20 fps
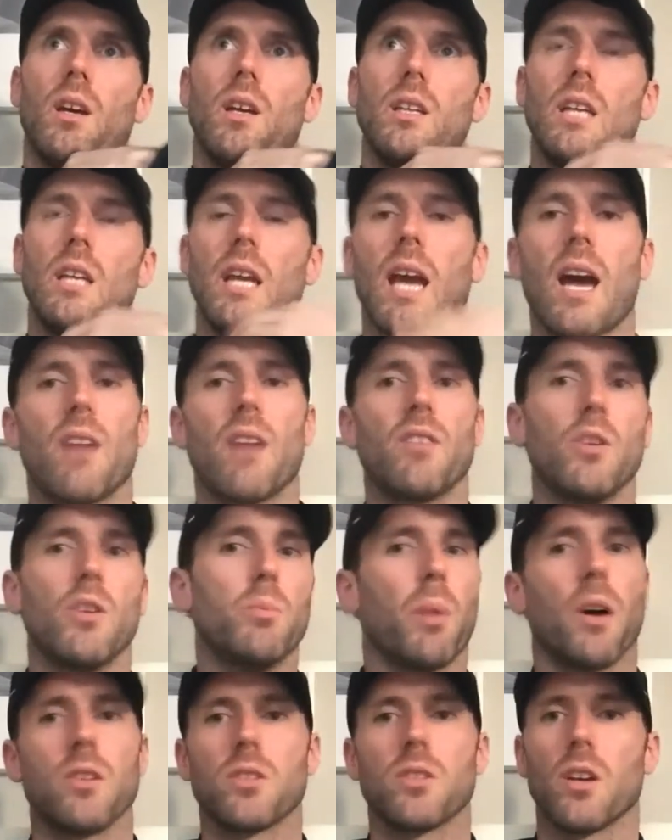you get a real
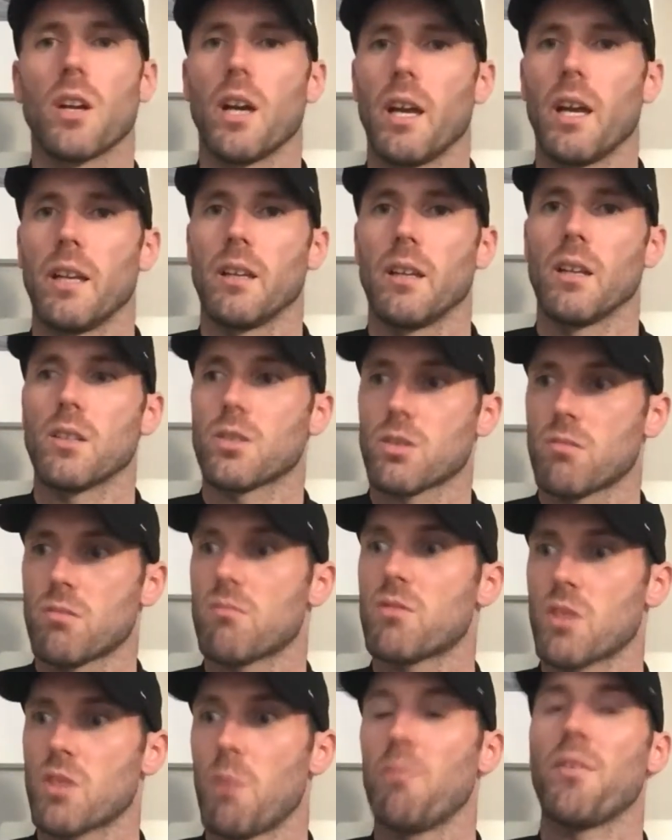buzz at it, and it's
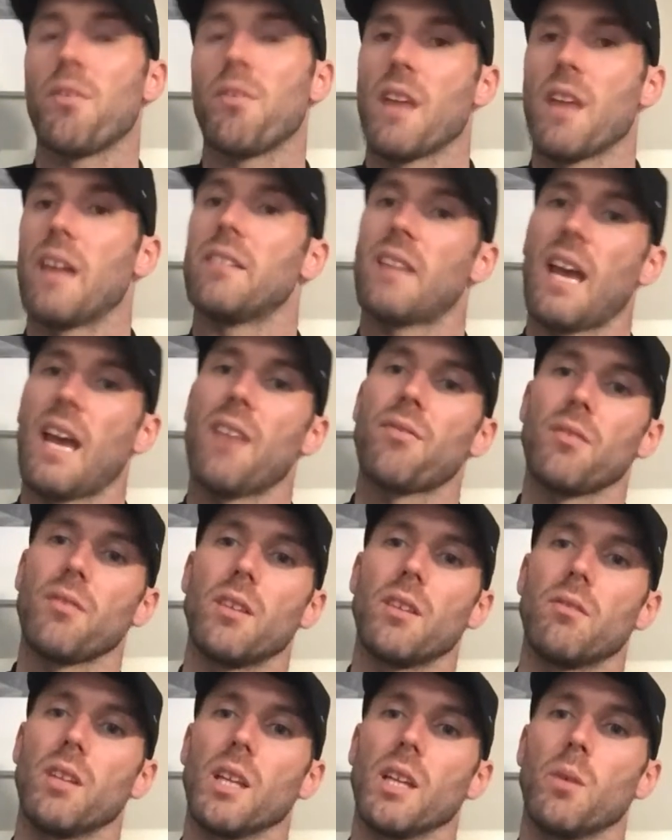something that I
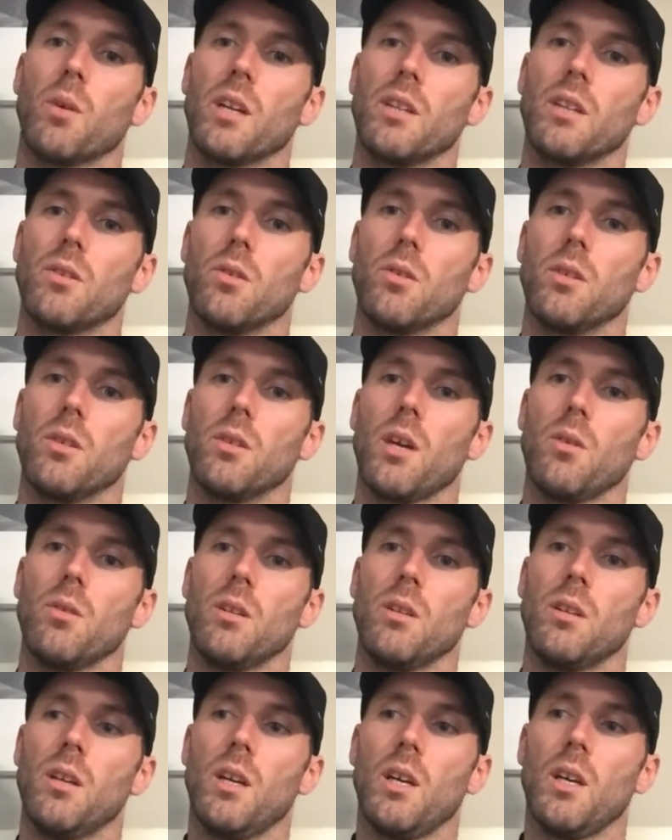definitely really want to do now.
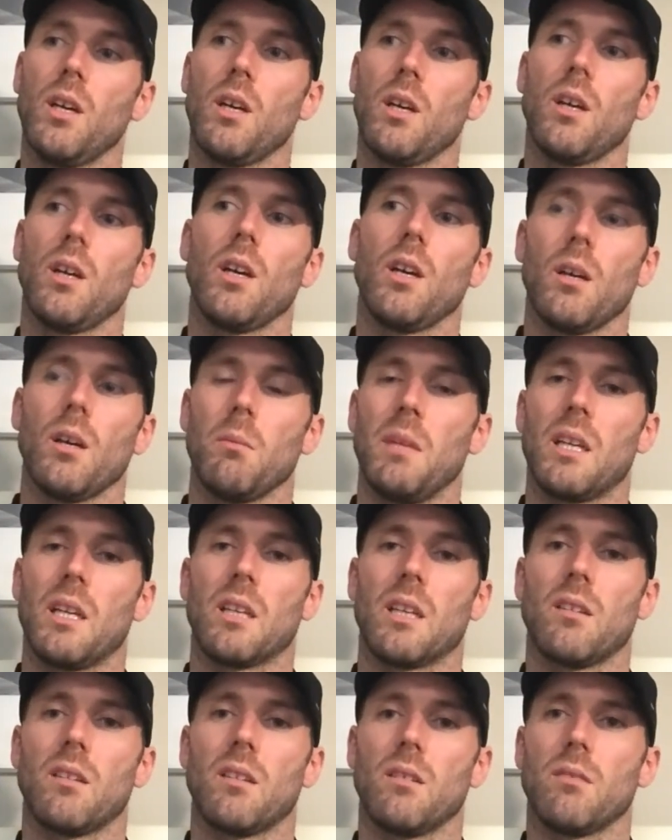And I mean, I
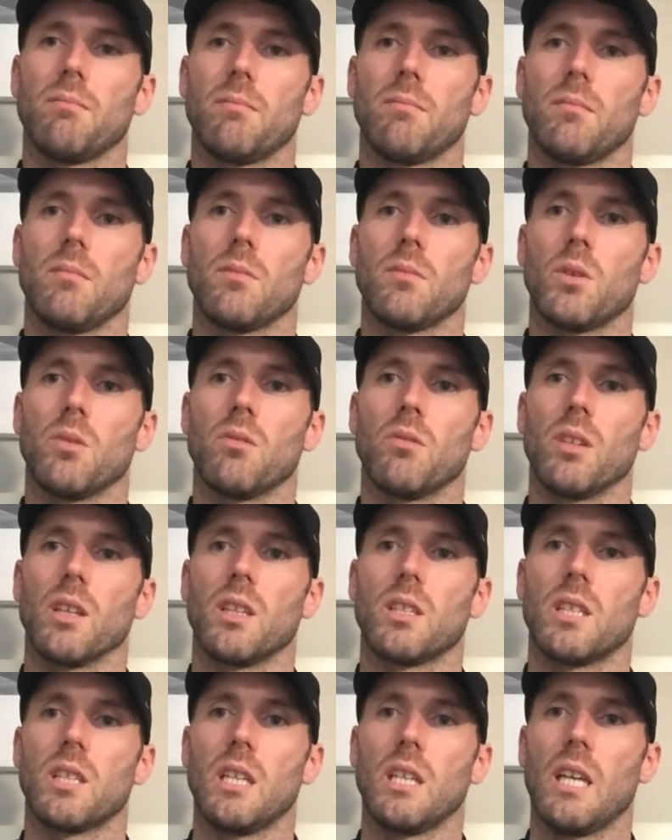don't really
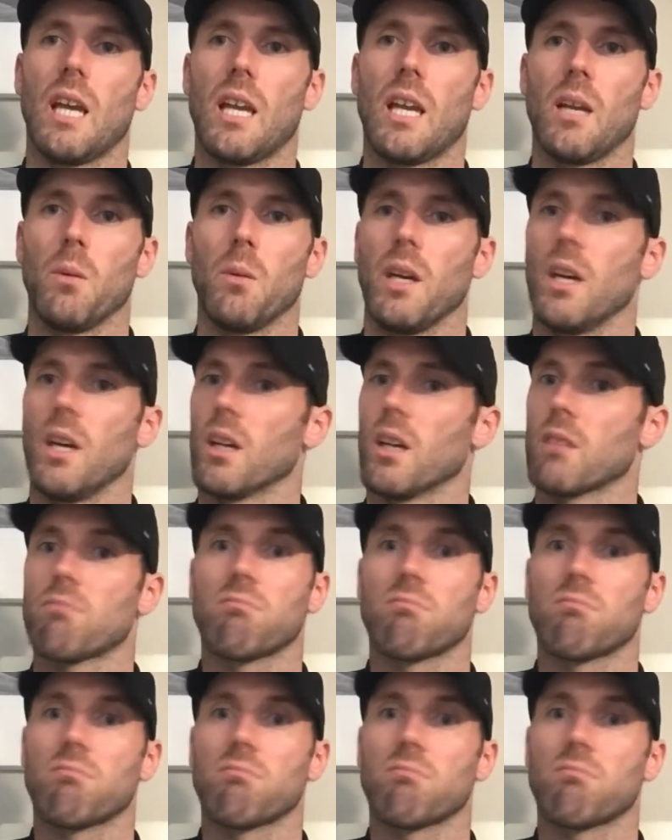see anywhere